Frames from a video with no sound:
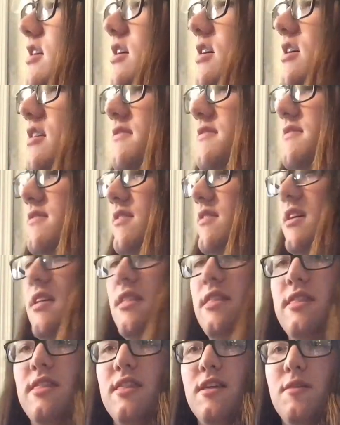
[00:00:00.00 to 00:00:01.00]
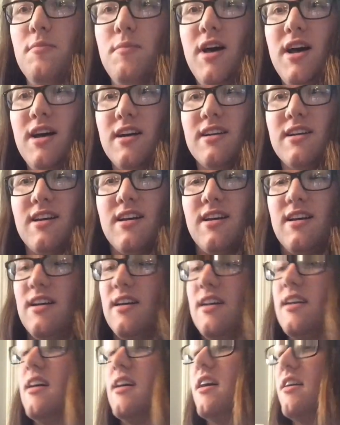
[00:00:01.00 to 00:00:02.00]
off with a mug
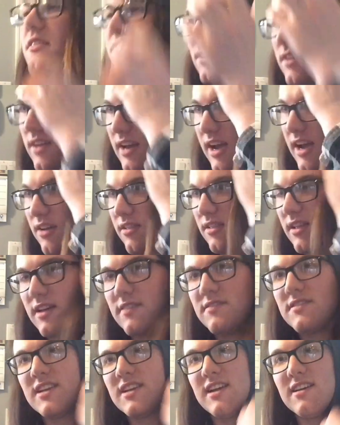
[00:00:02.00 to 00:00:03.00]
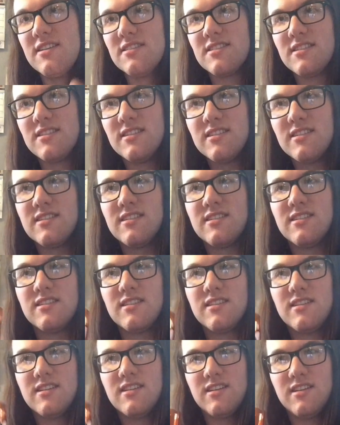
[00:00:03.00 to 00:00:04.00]
with an outline tails,
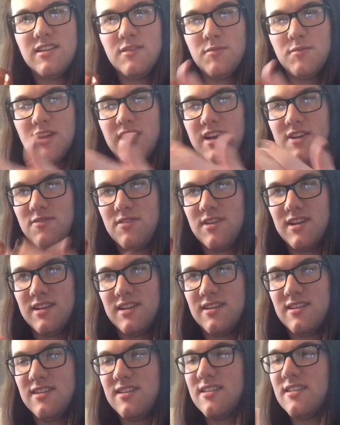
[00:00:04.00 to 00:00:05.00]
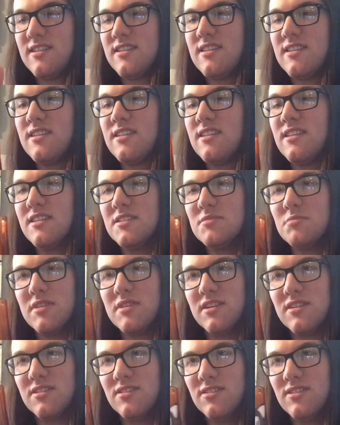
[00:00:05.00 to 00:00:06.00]
black and white. That's
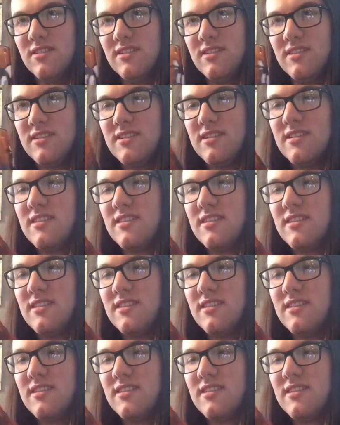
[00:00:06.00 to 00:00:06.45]
pretty cool.